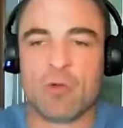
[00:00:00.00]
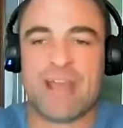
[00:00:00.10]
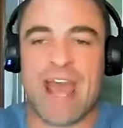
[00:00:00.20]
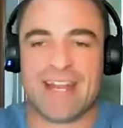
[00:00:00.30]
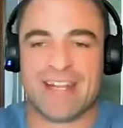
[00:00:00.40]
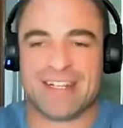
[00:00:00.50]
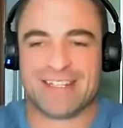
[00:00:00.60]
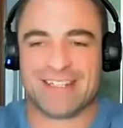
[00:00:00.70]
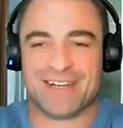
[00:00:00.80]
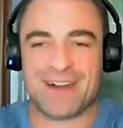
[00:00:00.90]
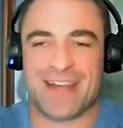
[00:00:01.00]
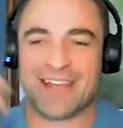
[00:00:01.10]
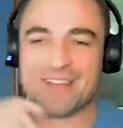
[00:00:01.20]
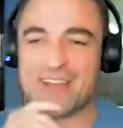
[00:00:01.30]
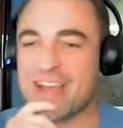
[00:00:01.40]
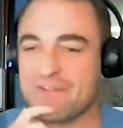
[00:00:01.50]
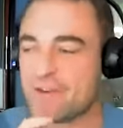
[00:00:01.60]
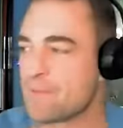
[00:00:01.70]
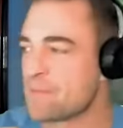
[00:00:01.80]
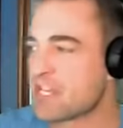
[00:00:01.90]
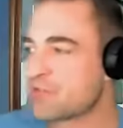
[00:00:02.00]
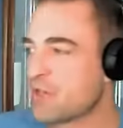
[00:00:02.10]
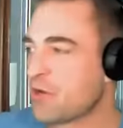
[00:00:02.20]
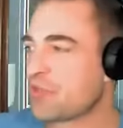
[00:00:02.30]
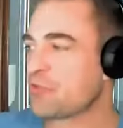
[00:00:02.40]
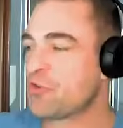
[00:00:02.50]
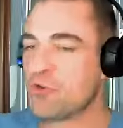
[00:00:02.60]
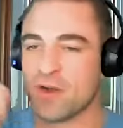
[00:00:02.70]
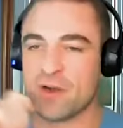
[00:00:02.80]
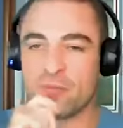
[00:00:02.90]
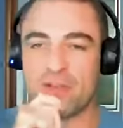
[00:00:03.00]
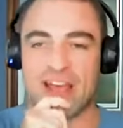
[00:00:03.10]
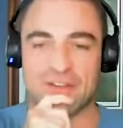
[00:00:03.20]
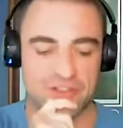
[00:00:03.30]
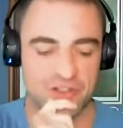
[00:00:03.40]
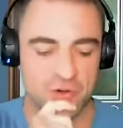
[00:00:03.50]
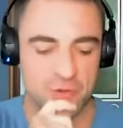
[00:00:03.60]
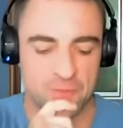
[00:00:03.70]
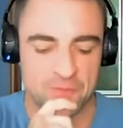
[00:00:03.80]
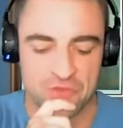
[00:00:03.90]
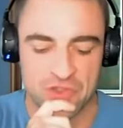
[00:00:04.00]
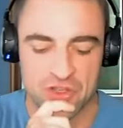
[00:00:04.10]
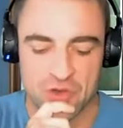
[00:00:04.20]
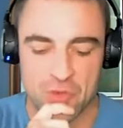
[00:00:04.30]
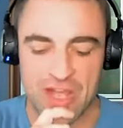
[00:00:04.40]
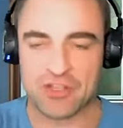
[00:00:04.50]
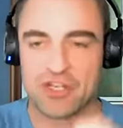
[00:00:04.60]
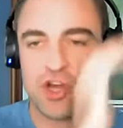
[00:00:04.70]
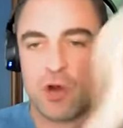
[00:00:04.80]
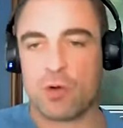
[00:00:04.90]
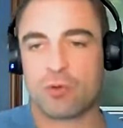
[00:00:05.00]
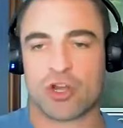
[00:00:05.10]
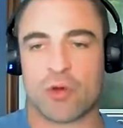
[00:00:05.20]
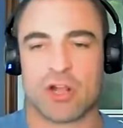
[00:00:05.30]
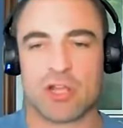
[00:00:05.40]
we headed? Right? In life, as we go through, we have to know where we're going.